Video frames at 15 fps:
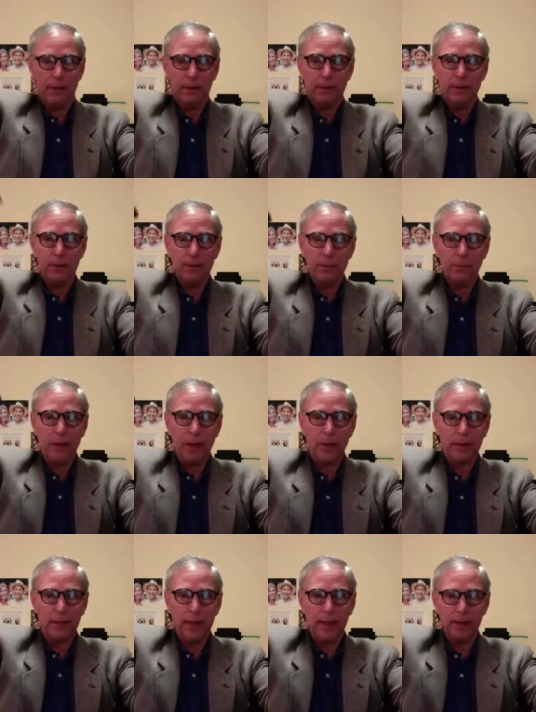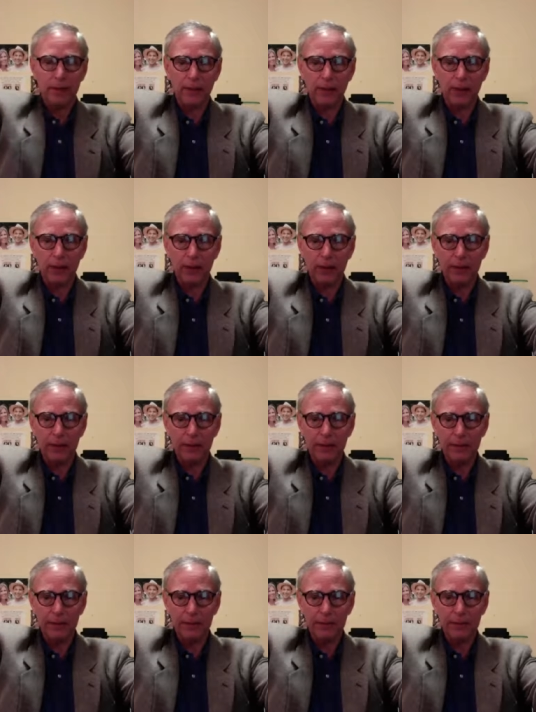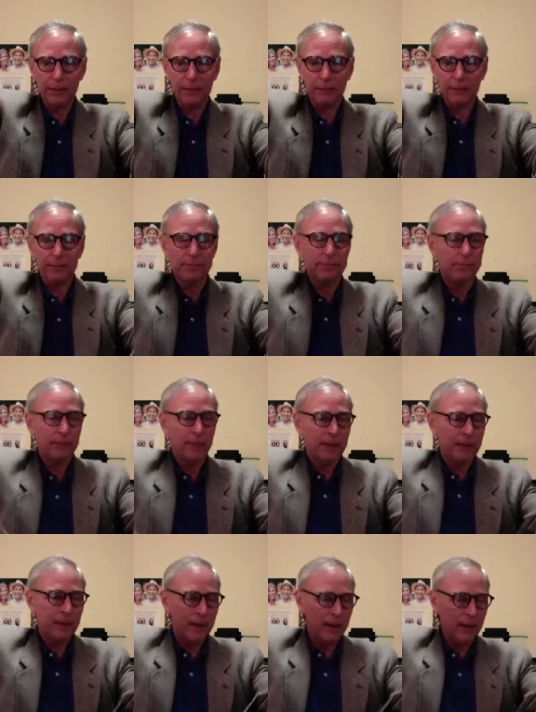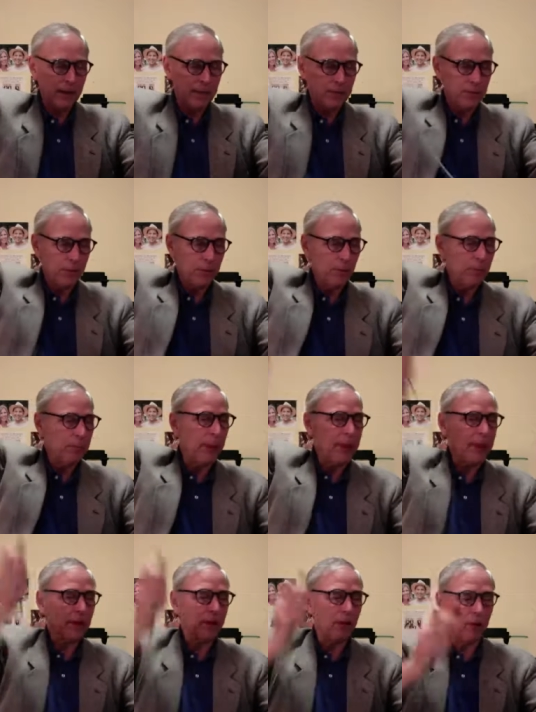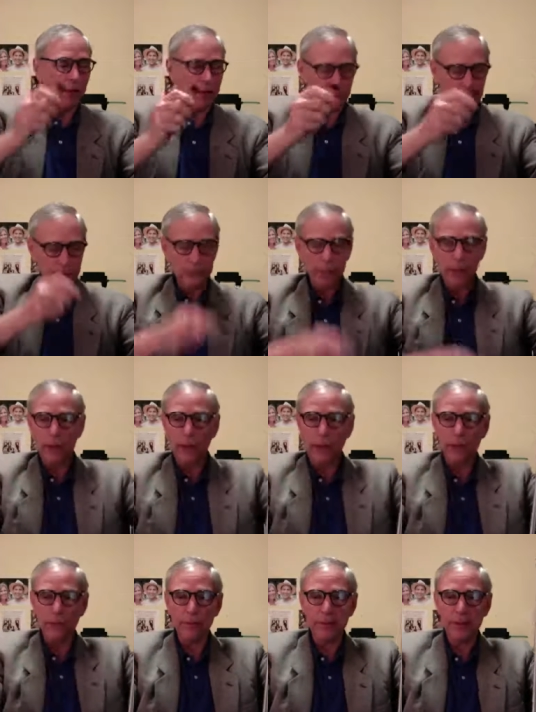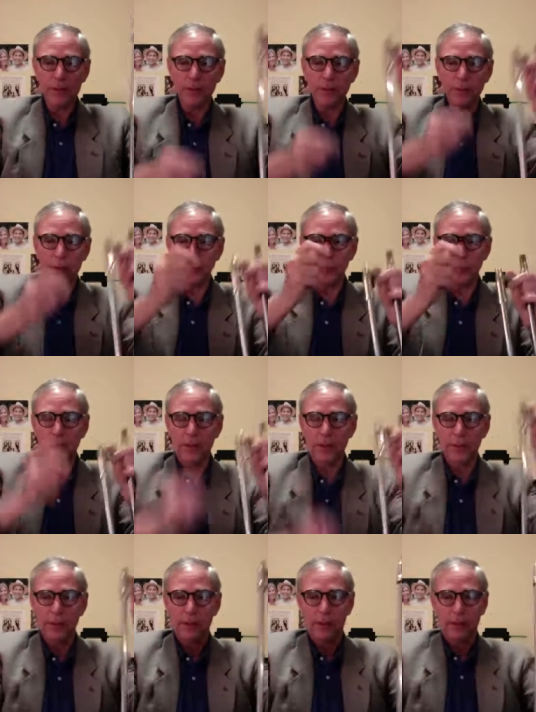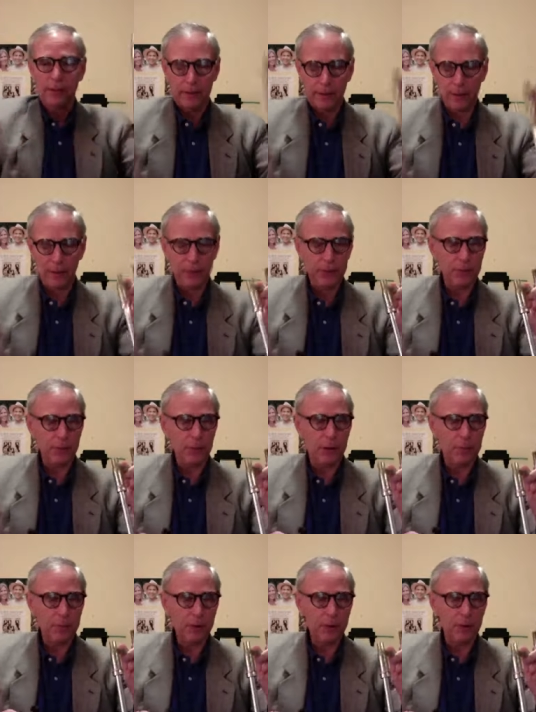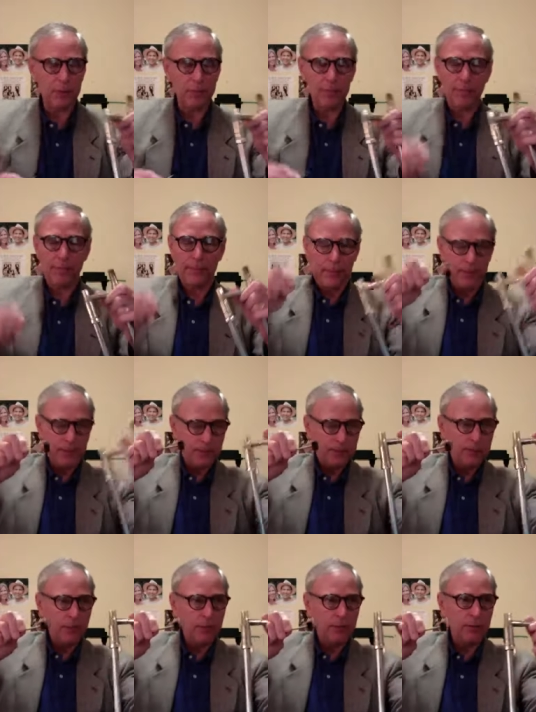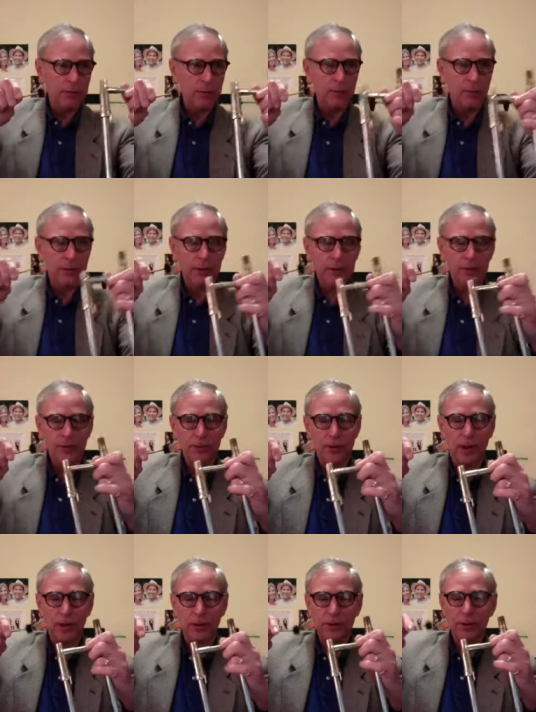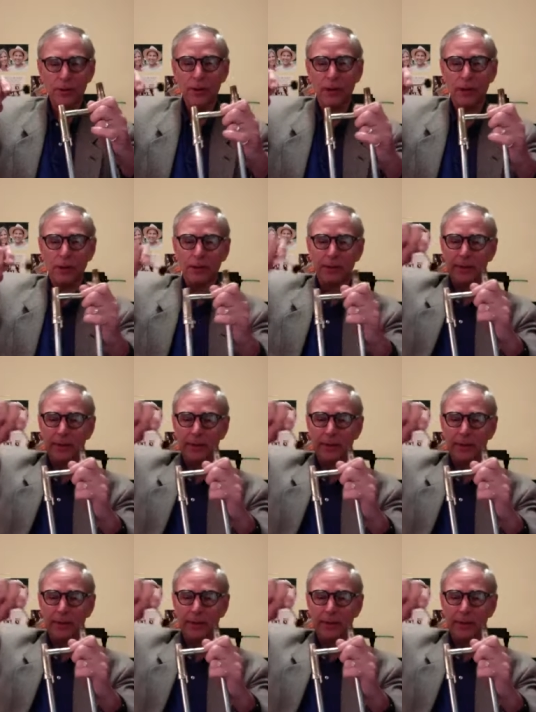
is about that long. And so it'll make it all the way through every tube of the trombone. So here's how to do it.